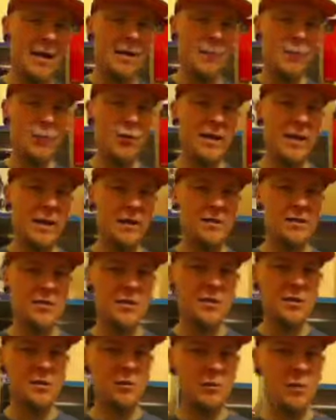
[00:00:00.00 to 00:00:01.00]
and we'll get on
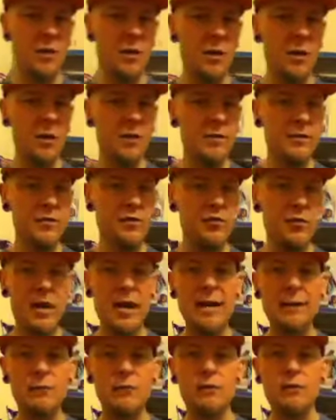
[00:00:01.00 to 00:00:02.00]
to the
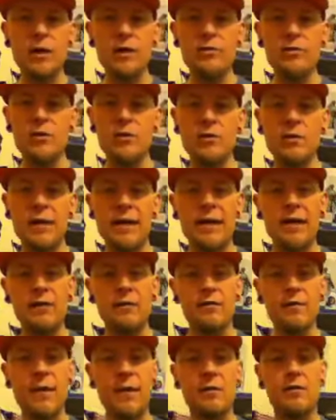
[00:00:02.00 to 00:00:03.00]
trade with Retro
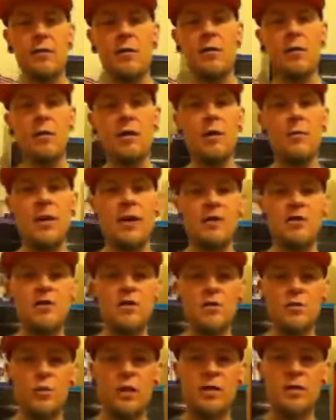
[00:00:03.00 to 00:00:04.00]
Dave. Now, about
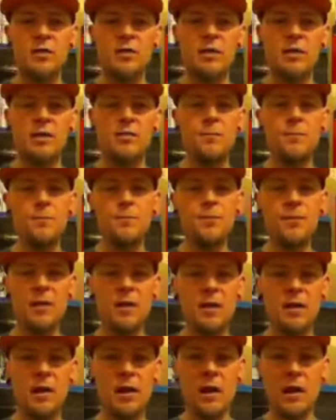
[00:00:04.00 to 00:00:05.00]
2 weeks ago,
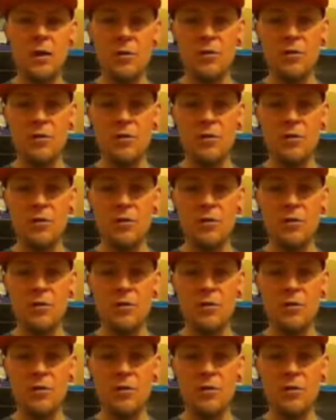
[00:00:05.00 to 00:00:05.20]
I